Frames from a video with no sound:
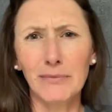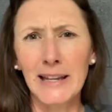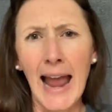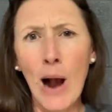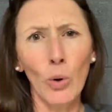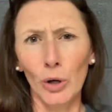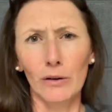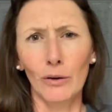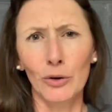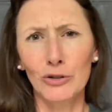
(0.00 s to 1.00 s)
an
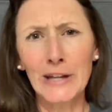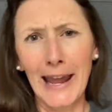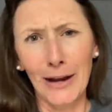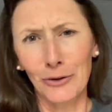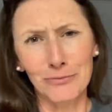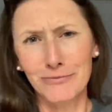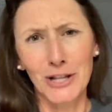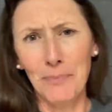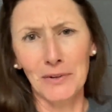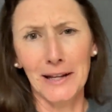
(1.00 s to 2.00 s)
hour or day or
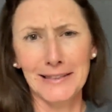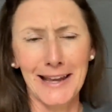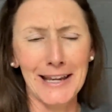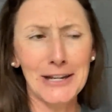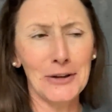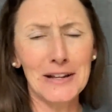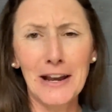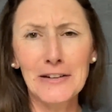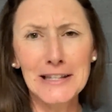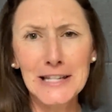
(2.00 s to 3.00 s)
something like that. You know,
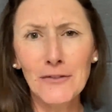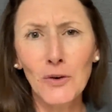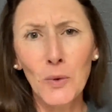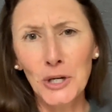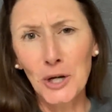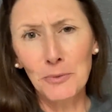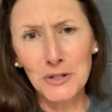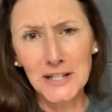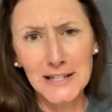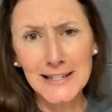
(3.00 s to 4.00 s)
it's never one hundred
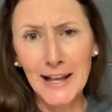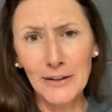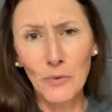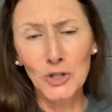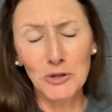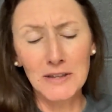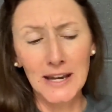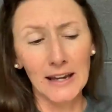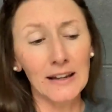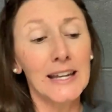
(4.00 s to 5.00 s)
percent exactly what you
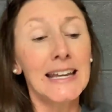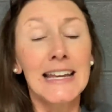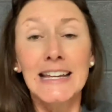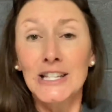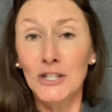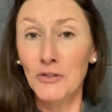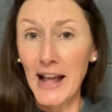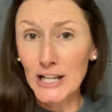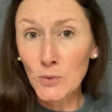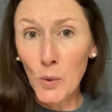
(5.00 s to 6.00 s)
think. So
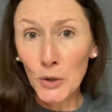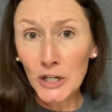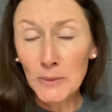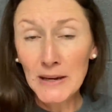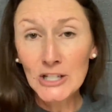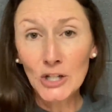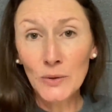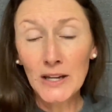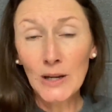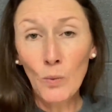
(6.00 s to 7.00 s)
that's what we're gonna be
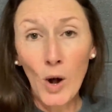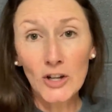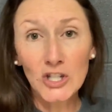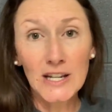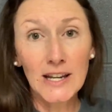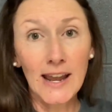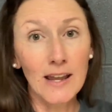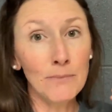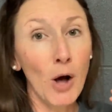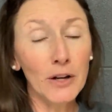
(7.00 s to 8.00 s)
doing and watching
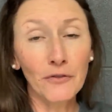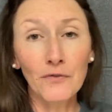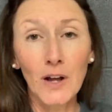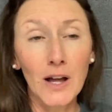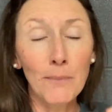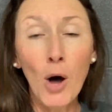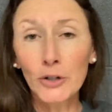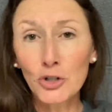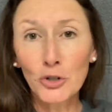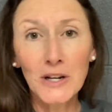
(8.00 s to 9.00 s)
and mod uh,
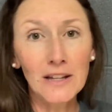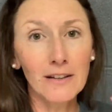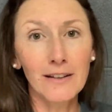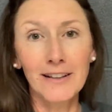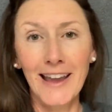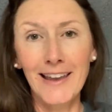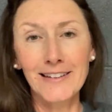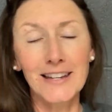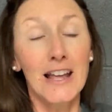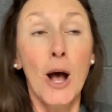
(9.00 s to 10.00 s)
monitoring
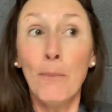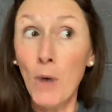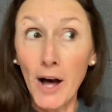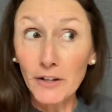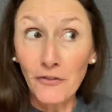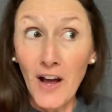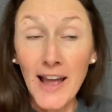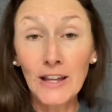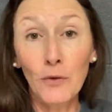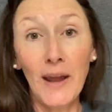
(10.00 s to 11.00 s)
and
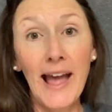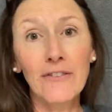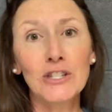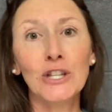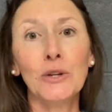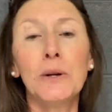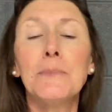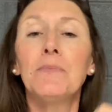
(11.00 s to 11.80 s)
modifying if we have to,